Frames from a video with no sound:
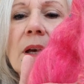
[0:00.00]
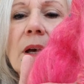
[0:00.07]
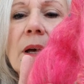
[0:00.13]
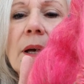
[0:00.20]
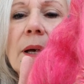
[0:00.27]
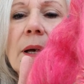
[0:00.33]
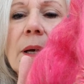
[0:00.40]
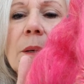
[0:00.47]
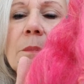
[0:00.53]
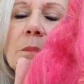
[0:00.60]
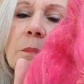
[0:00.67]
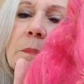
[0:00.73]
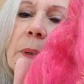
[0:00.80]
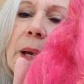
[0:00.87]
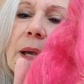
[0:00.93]

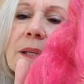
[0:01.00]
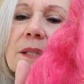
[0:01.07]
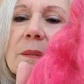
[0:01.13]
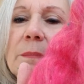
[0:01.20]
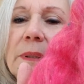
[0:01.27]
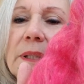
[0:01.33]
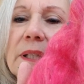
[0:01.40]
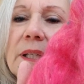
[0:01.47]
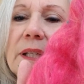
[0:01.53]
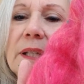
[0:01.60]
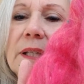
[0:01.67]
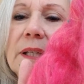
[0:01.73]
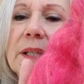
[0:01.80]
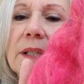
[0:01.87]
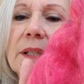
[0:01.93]
um,
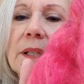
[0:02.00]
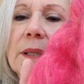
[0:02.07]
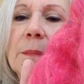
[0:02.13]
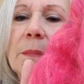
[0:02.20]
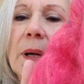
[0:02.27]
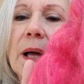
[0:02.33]
possibly um,